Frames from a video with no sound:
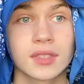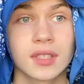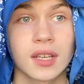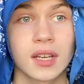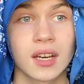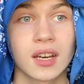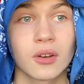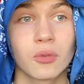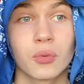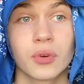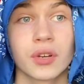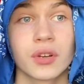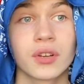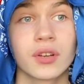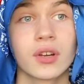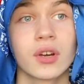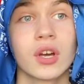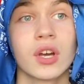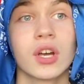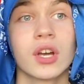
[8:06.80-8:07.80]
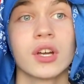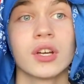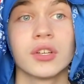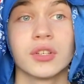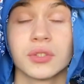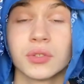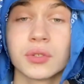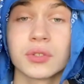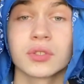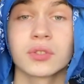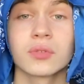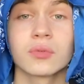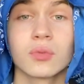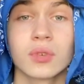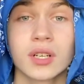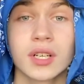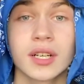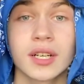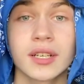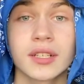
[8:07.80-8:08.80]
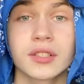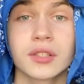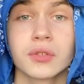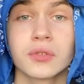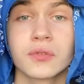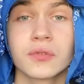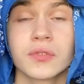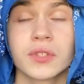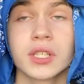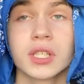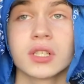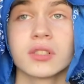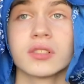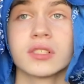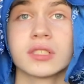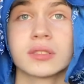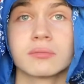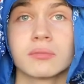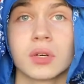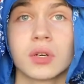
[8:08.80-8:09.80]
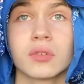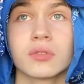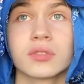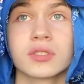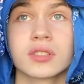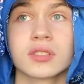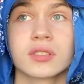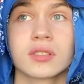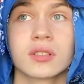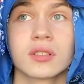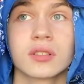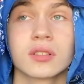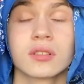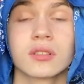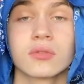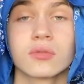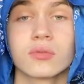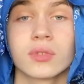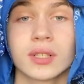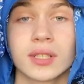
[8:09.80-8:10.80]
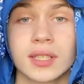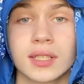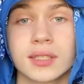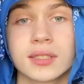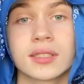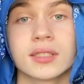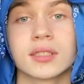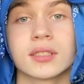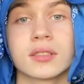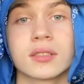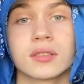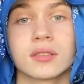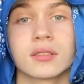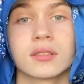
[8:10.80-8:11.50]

I would do the one you feel is most realistic.